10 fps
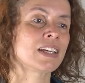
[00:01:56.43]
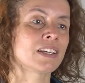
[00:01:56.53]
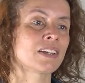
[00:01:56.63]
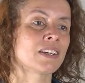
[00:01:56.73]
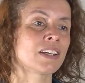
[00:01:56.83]

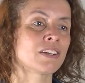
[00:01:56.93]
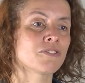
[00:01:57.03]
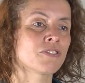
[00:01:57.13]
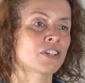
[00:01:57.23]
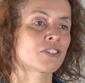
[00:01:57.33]
in
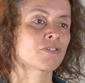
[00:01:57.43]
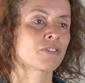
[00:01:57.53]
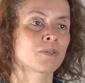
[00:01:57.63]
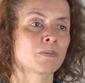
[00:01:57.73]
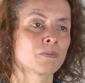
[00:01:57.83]
fish
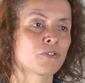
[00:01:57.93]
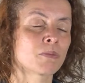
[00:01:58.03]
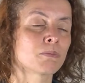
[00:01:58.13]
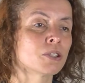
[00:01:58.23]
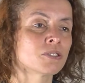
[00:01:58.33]
from
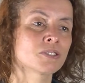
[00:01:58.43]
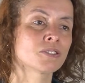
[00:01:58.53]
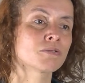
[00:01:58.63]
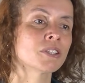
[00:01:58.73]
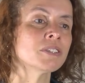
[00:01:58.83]
boat to
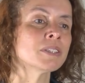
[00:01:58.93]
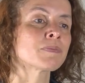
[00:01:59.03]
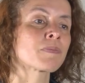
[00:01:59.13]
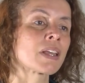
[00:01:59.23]
throat.